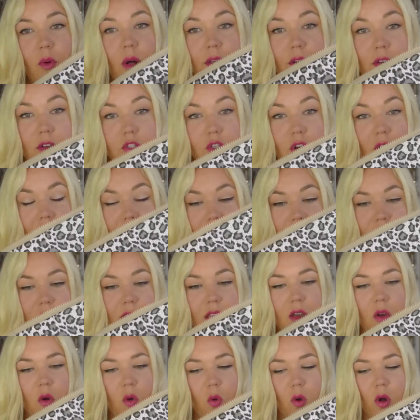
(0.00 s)
while you're
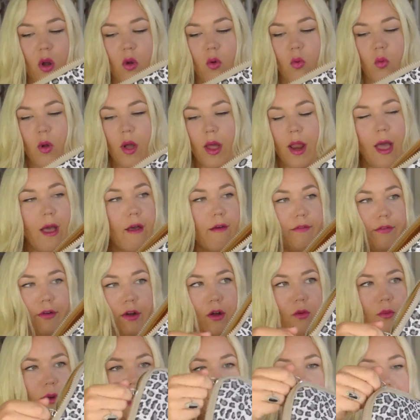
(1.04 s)
traveling or
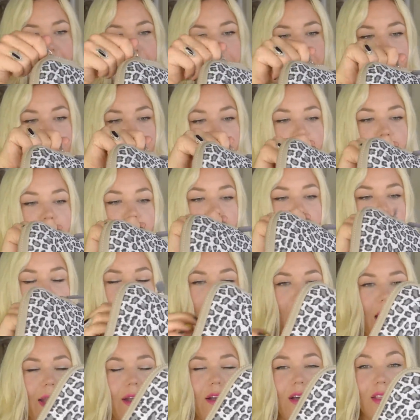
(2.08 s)
whatever, what have you.
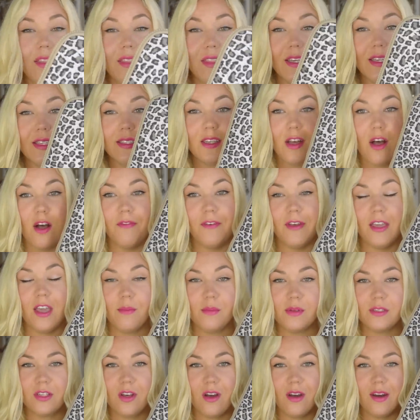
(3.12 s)
But I got this off
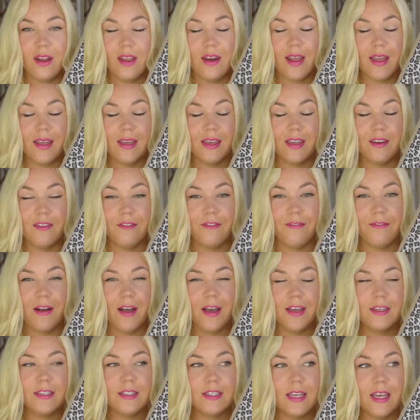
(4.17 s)
Amazon and I can
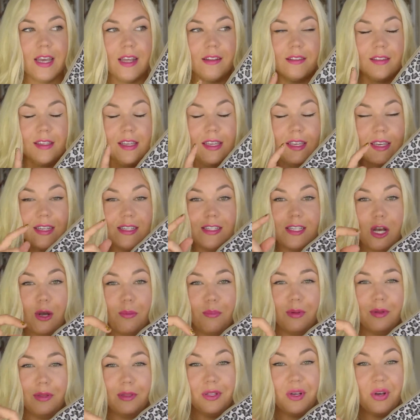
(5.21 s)
find it and link it
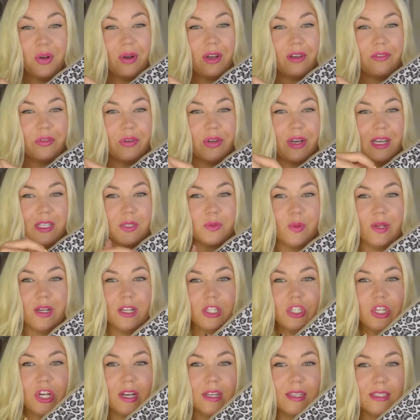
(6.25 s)
down below if you guys
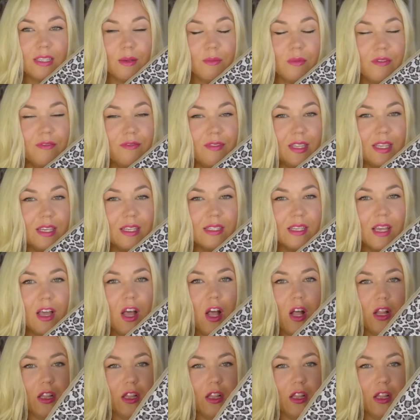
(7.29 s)
want to check some of these